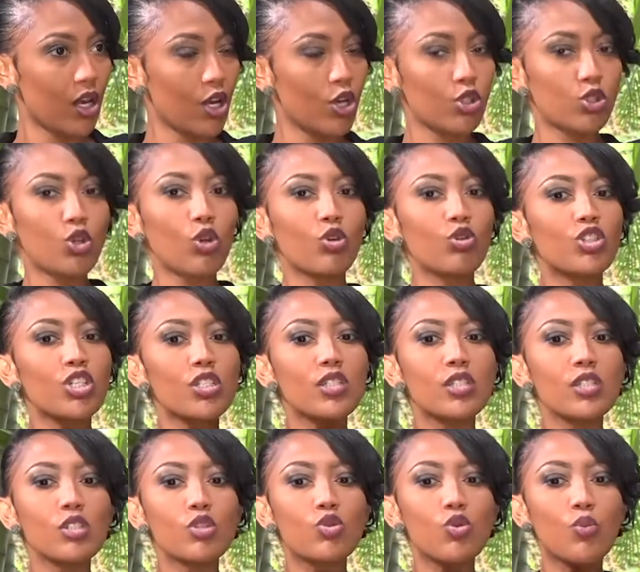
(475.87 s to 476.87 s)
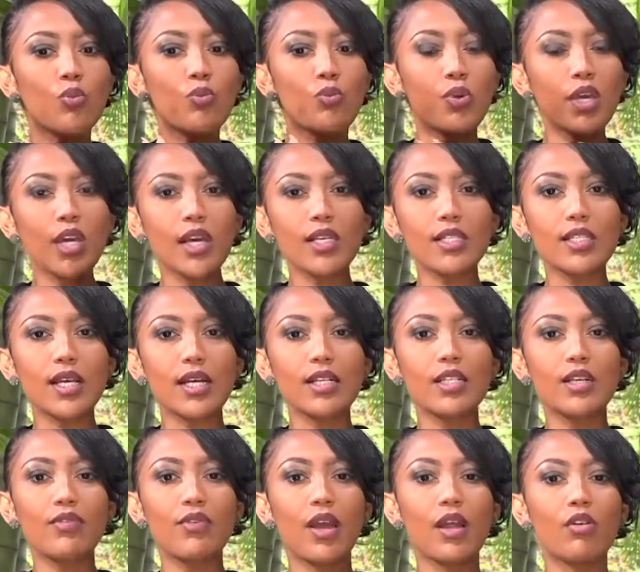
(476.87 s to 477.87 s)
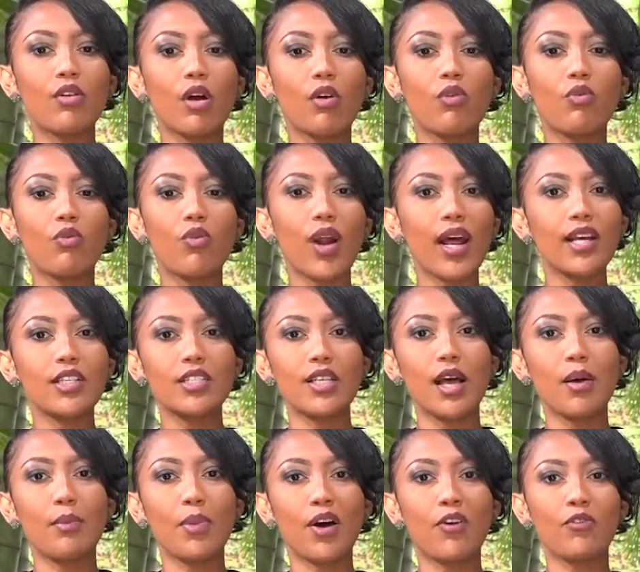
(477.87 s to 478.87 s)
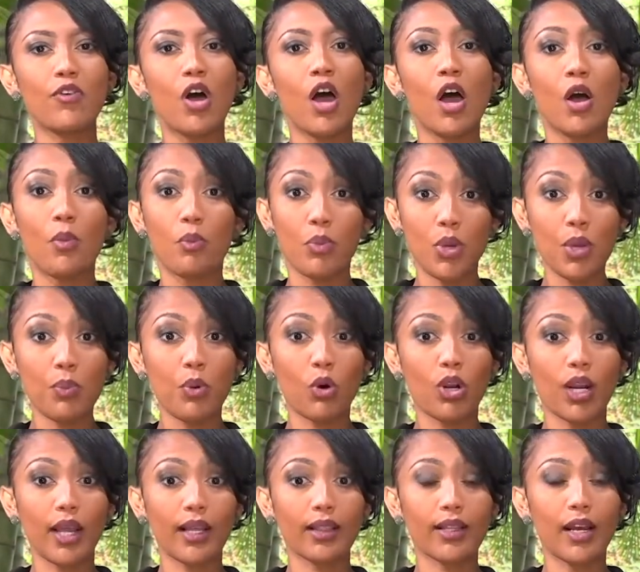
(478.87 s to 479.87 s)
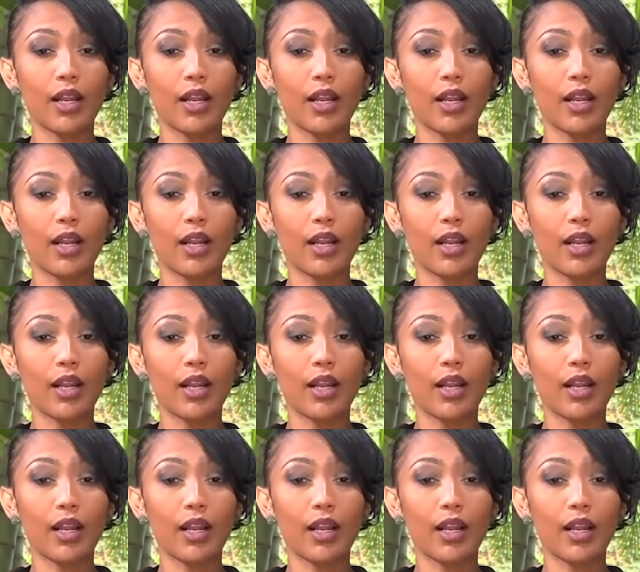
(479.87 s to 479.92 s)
So you just need to be assertive and rise above people like that,